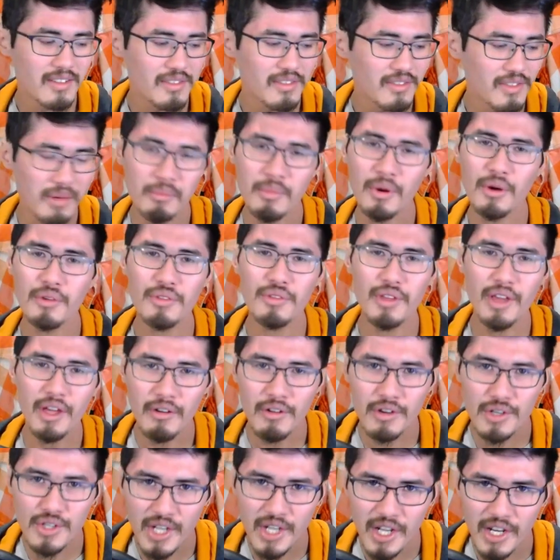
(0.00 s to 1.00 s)
the most
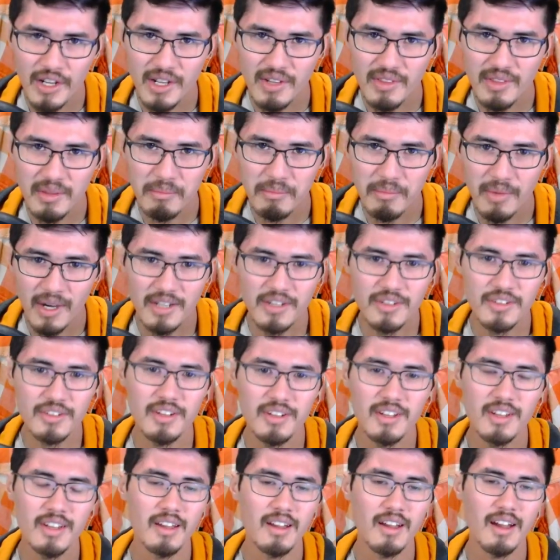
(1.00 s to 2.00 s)
energetic of the
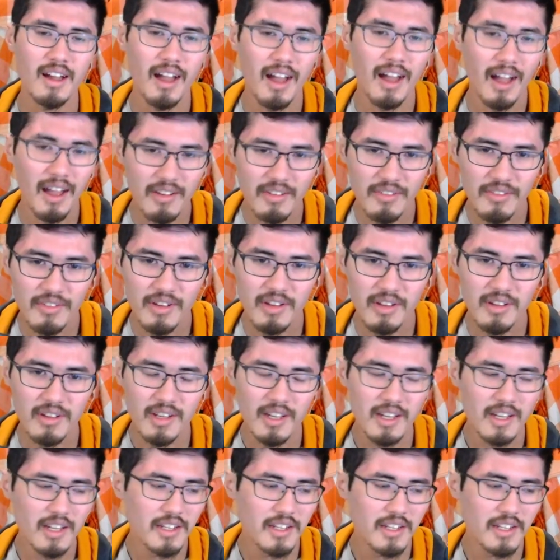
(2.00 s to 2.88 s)
bunch, I feel.